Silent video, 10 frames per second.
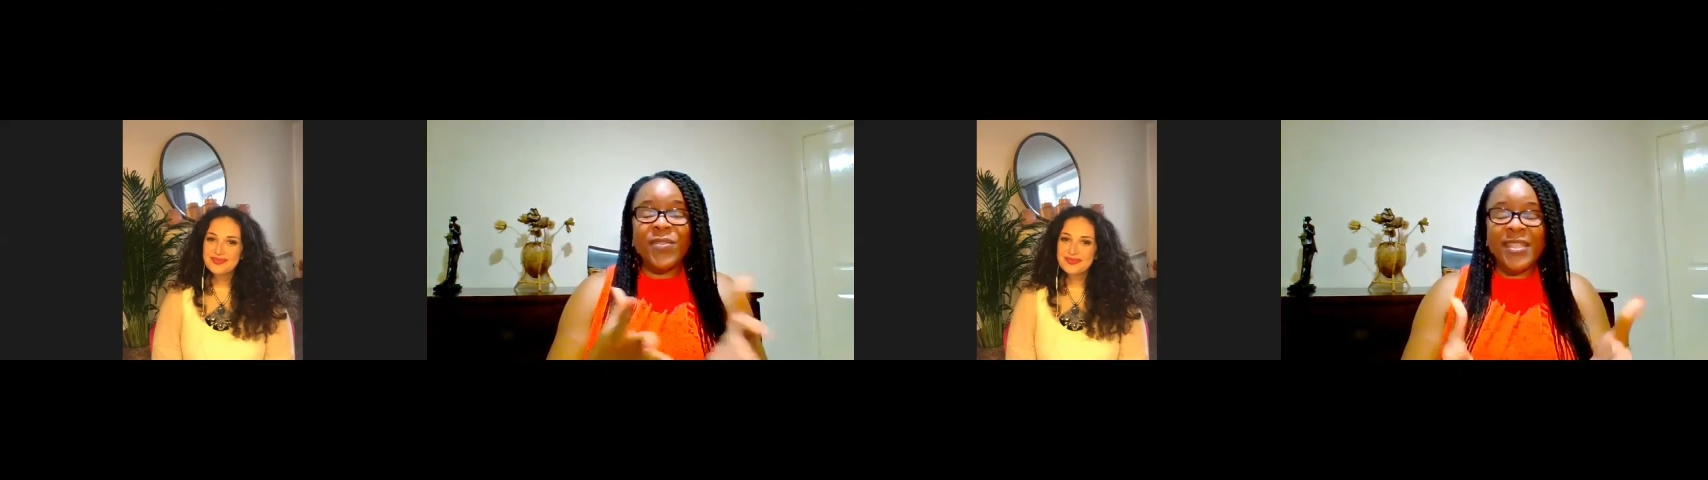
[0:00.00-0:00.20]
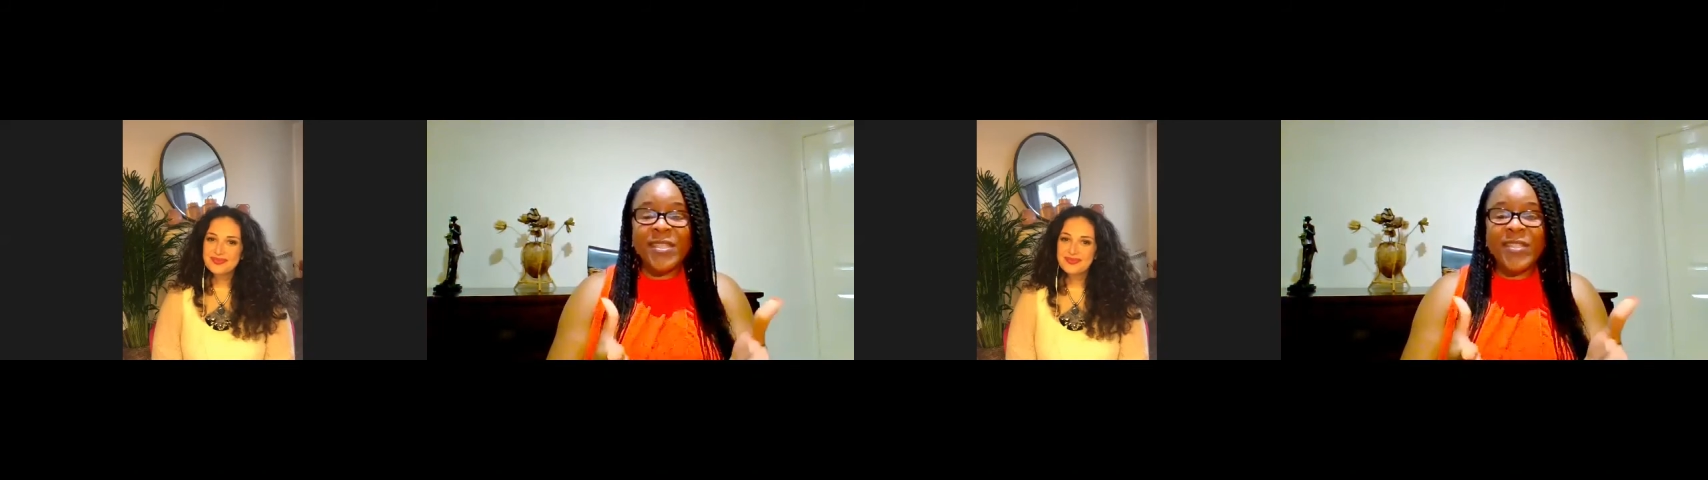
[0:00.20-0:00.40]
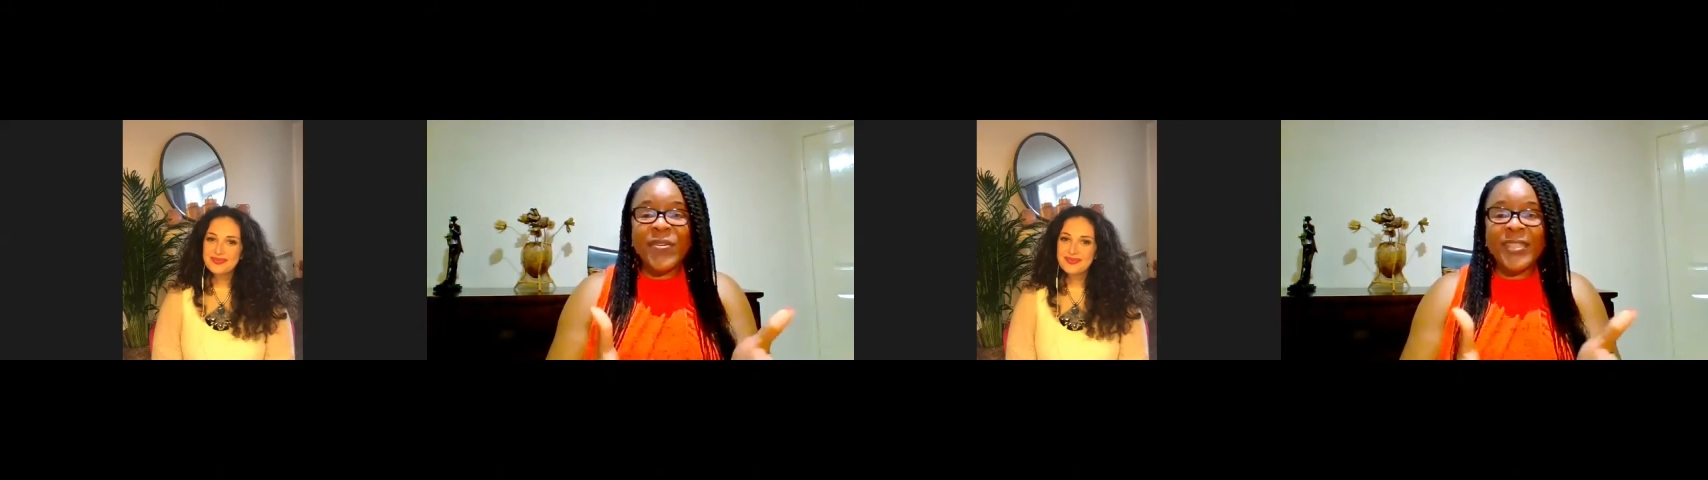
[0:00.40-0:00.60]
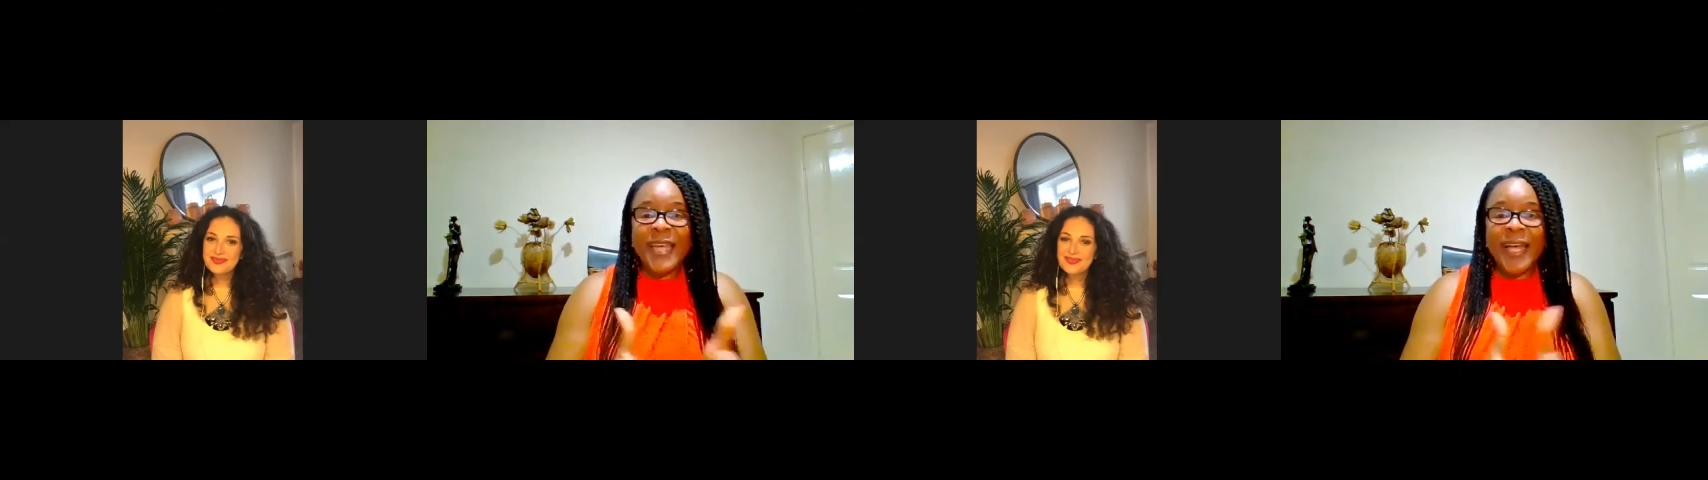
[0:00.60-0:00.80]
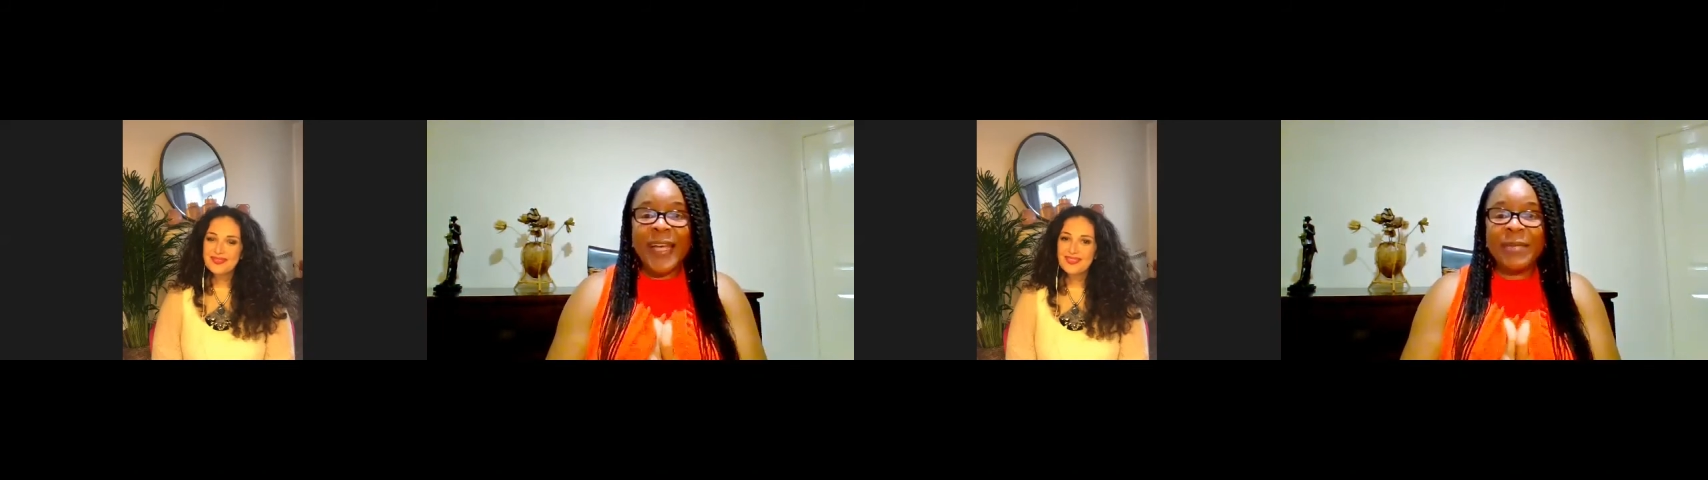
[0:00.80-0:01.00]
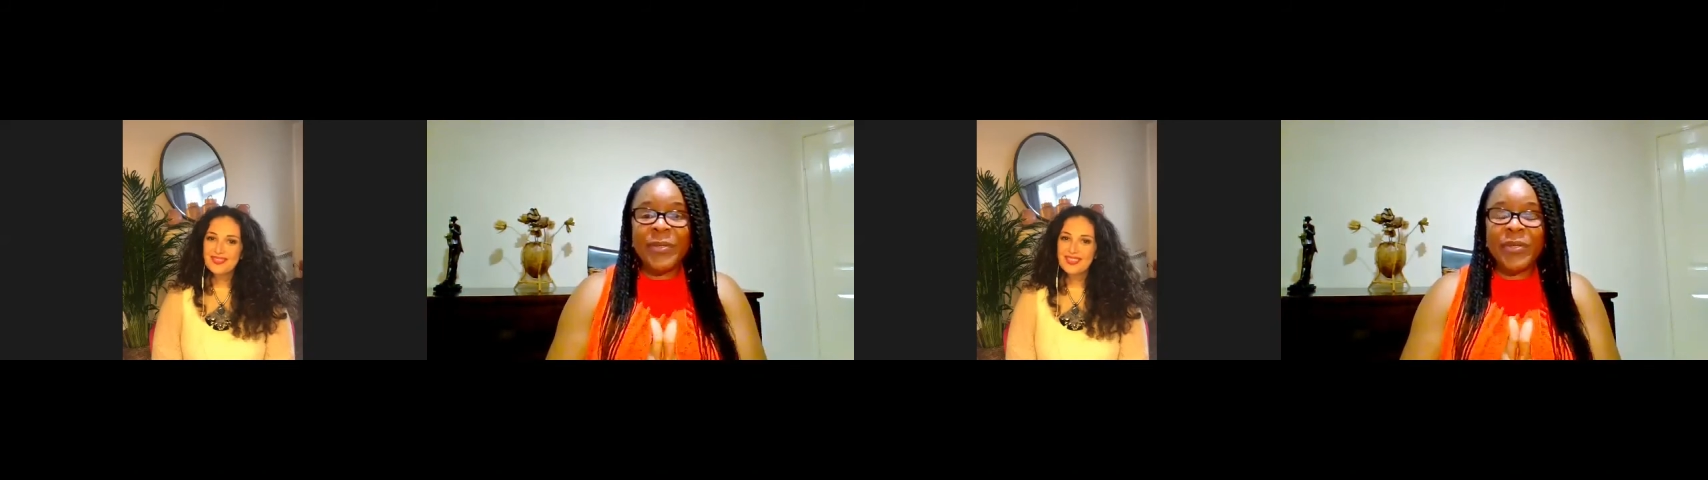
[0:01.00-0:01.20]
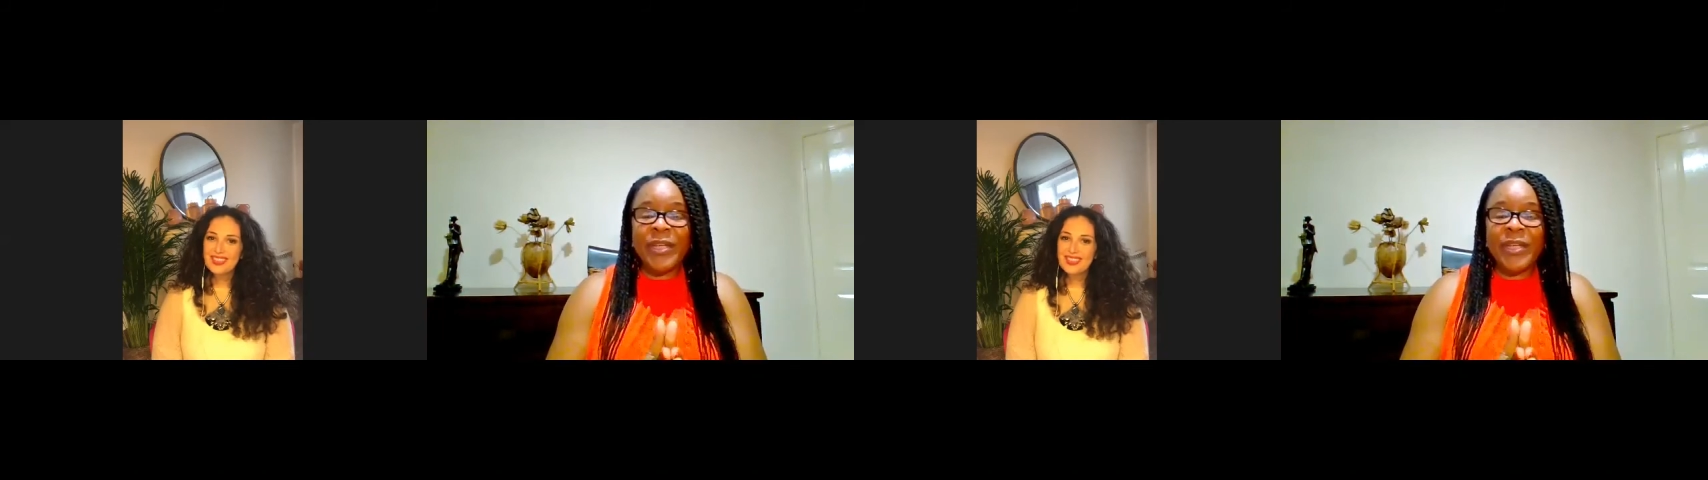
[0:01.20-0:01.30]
know, it's your time.